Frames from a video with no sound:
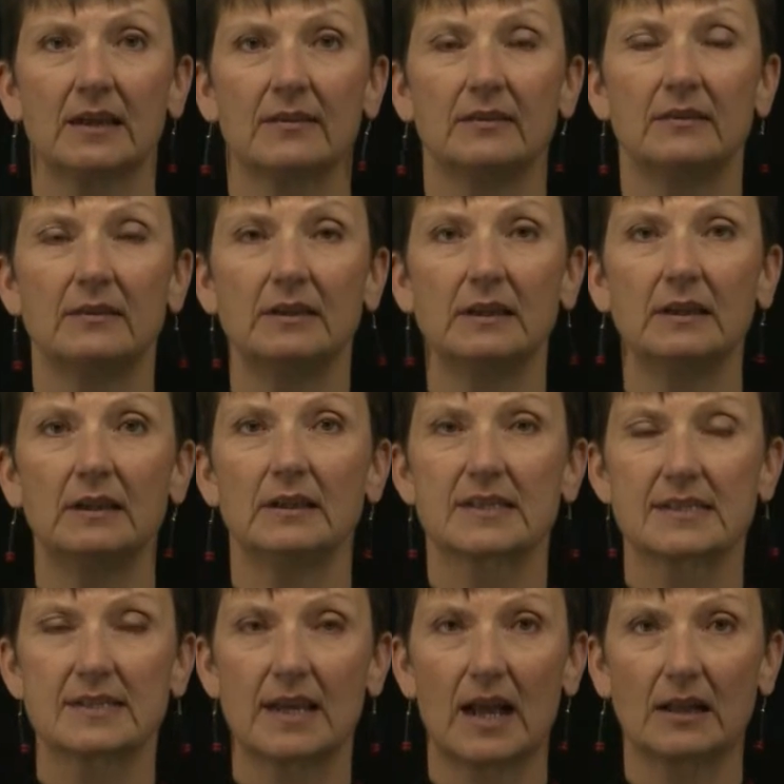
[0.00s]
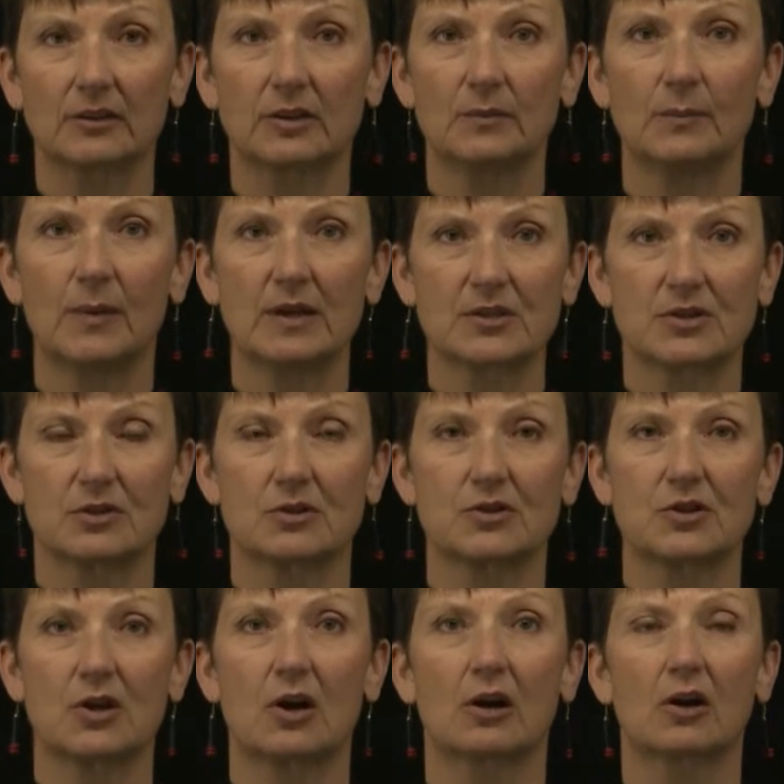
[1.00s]
the skeletal
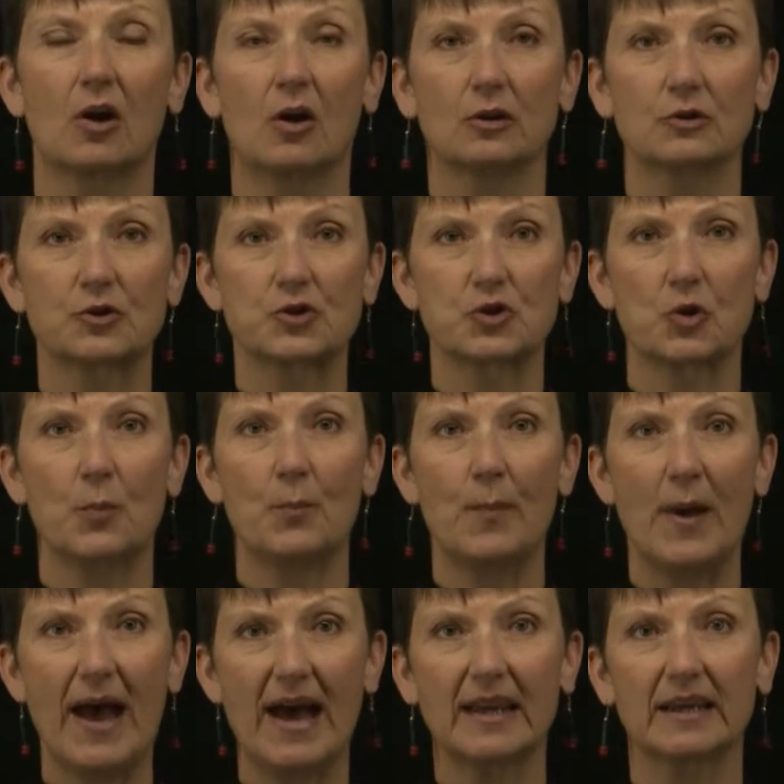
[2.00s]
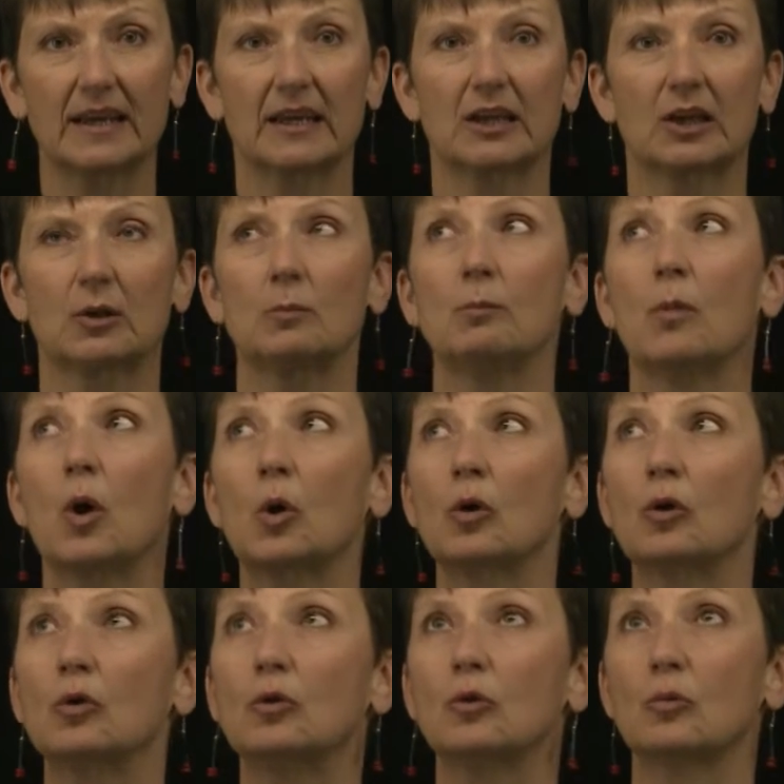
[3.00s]
muscles are called somatic
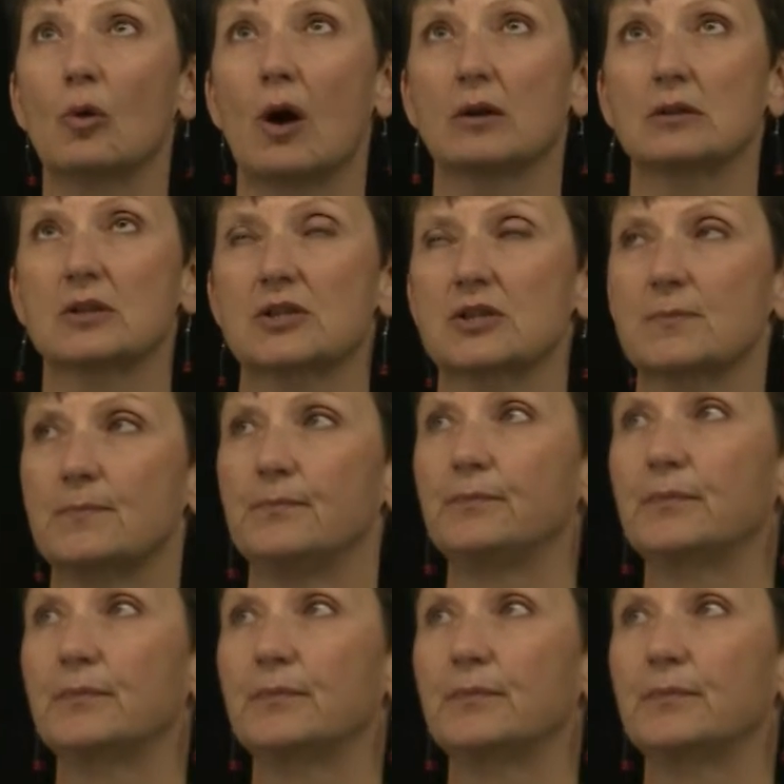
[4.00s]
motor neurons.